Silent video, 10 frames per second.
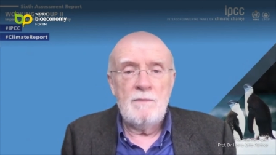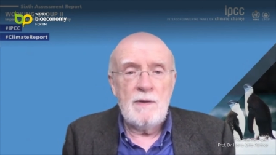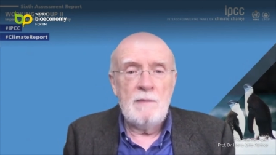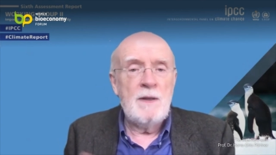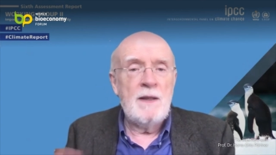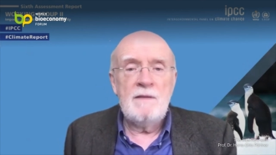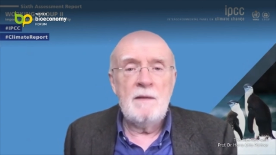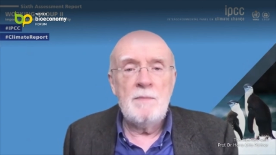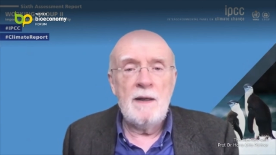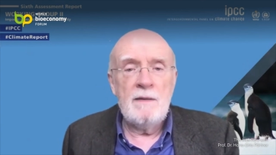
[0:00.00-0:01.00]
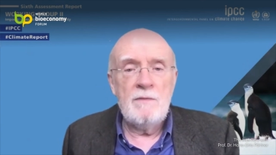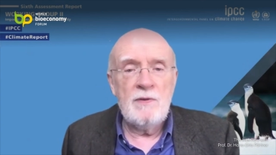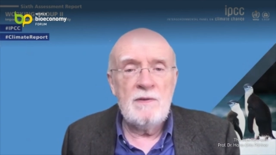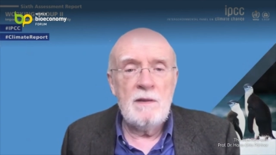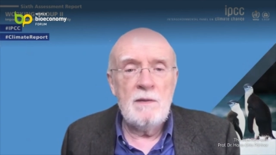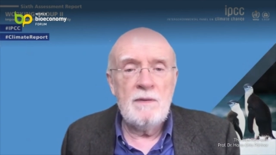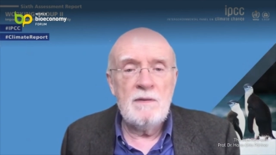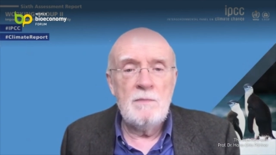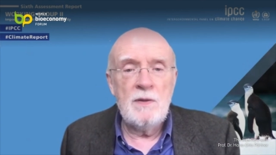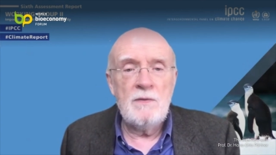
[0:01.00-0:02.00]
replacing biodiversity with
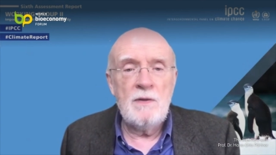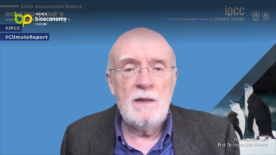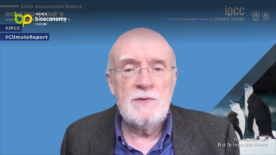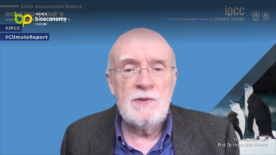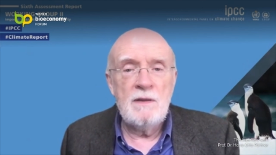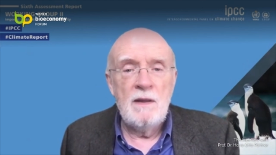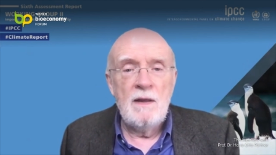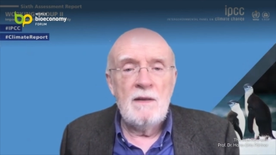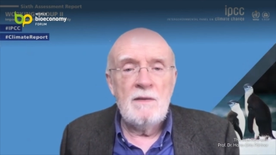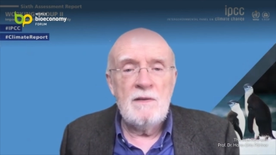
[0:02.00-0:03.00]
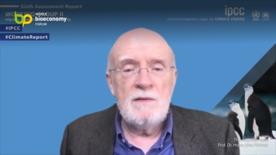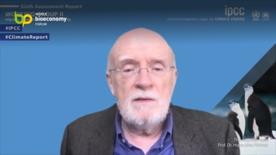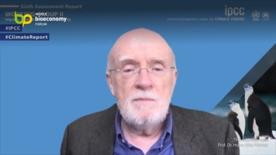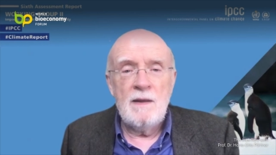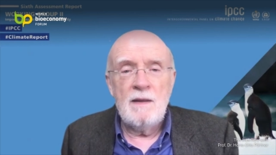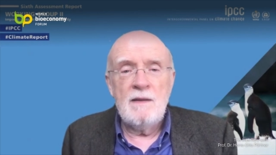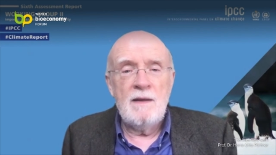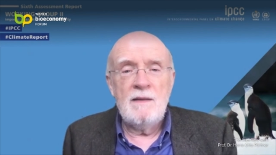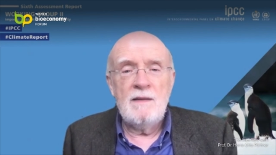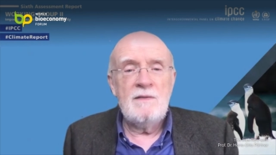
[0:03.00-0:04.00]
a monoculture system, and
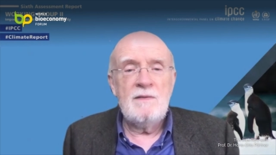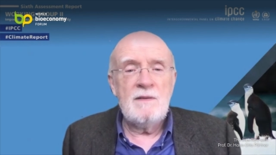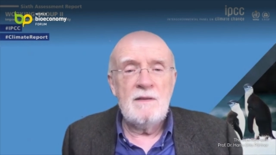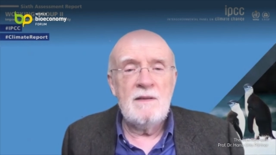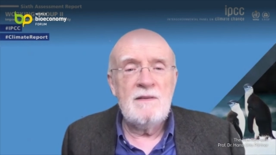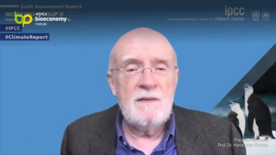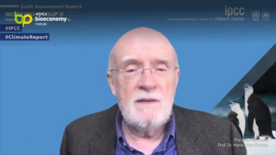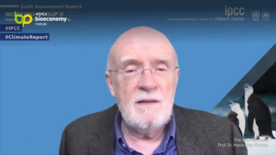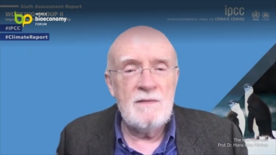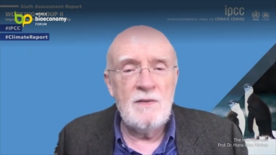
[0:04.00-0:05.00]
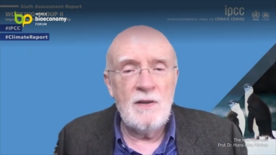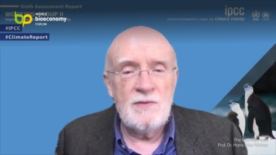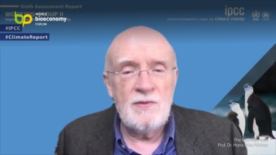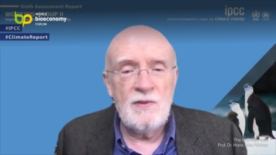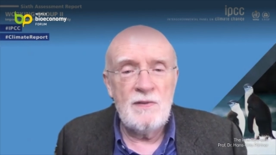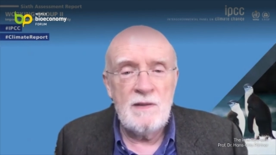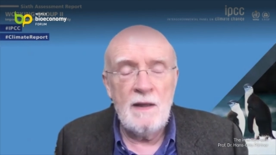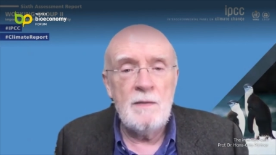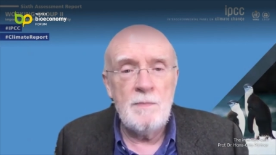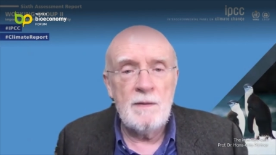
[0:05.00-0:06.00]
and this this is not
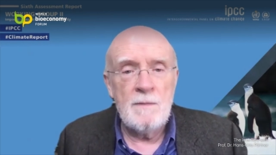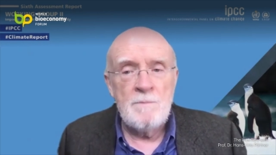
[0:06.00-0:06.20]
sustainable.